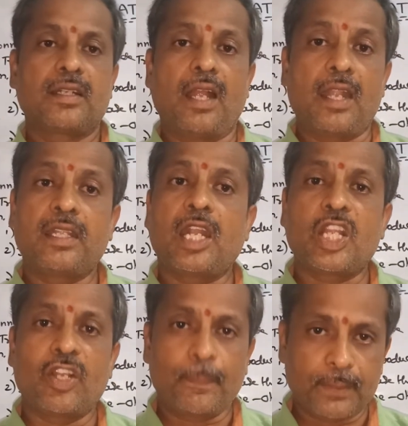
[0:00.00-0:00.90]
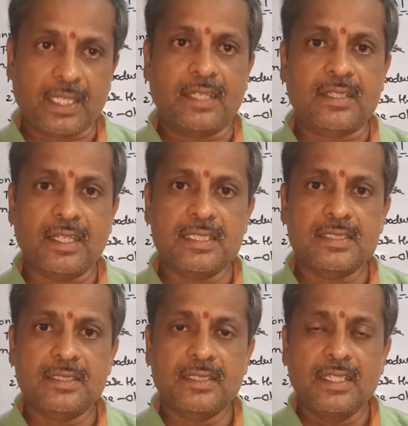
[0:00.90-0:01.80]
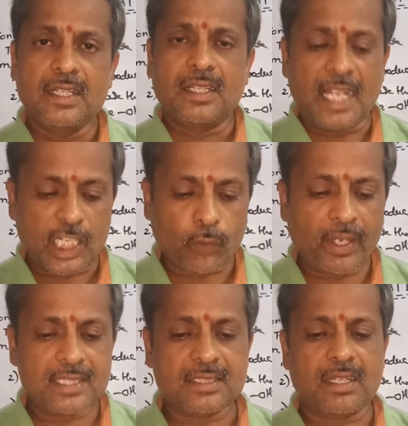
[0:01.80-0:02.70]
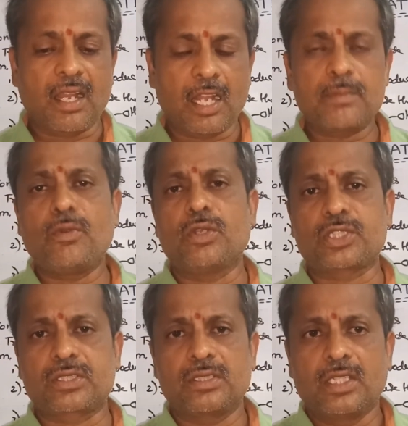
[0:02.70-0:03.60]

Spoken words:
underdeveloped countries. Likewise, almost